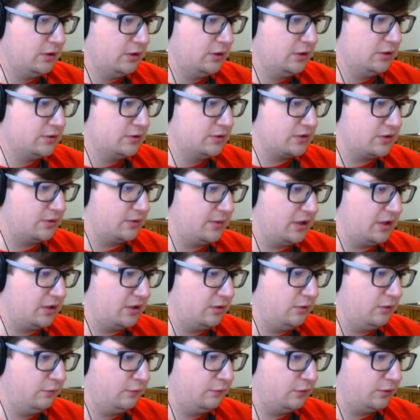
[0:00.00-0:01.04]
So you're going to
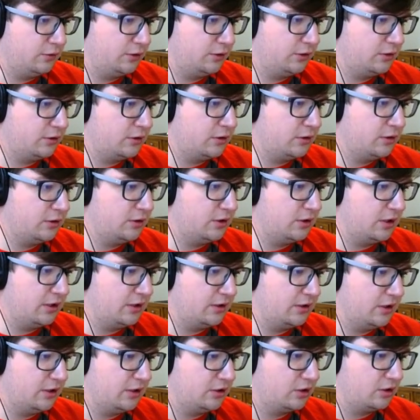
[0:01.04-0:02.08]
make a new folder,
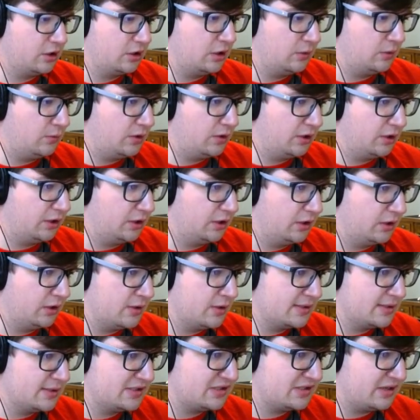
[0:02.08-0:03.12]
and then you're going to want to
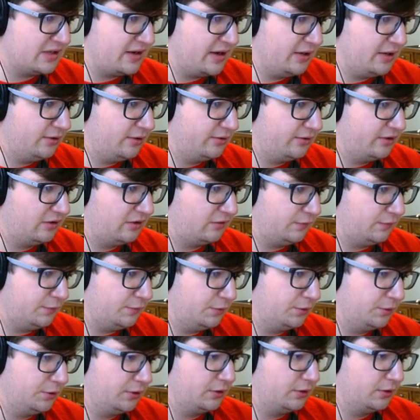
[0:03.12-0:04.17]
title this
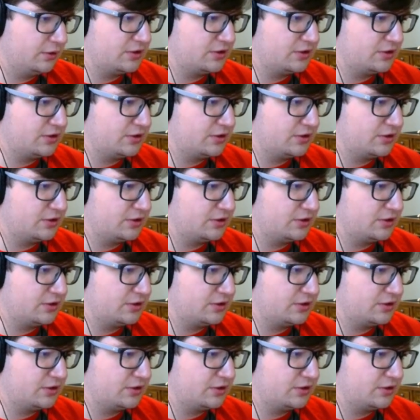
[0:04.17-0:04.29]
folder.